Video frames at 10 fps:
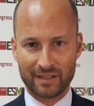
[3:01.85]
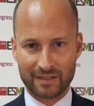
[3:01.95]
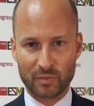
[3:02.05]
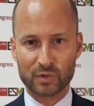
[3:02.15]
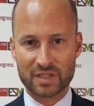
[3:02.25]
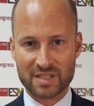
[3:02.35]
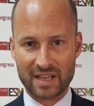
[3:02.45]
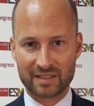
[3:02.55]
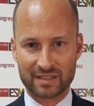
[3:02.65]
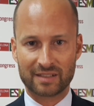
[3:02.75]

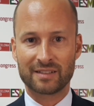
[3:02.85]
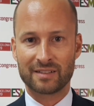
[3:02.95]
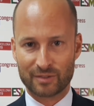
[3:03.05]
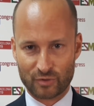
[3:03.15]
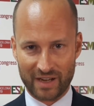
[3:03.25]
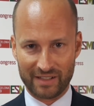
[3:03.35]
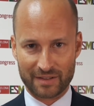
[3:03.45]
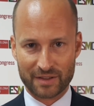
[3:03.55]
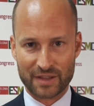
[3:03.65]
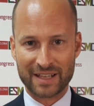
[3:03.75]
multi-center trial.
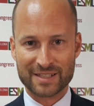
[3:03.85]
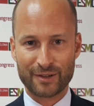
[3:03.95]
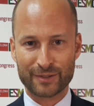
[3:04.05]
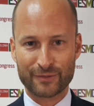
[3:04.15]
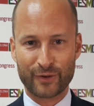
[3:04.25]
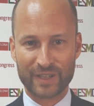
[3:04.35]
Thanks a lot for your